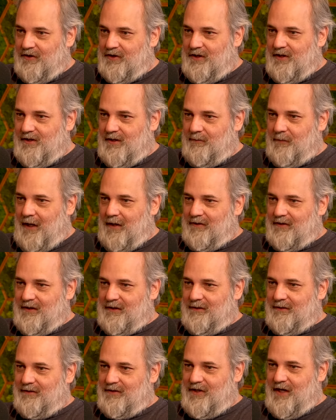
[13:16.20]
She
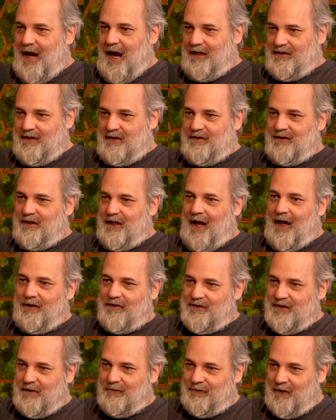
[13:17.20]
accidentally got
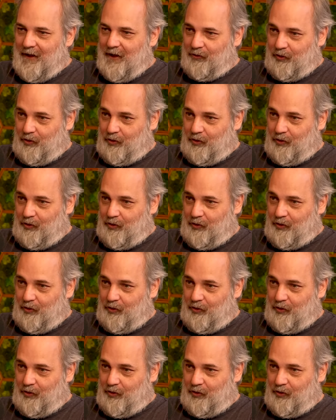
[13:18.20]
herself on a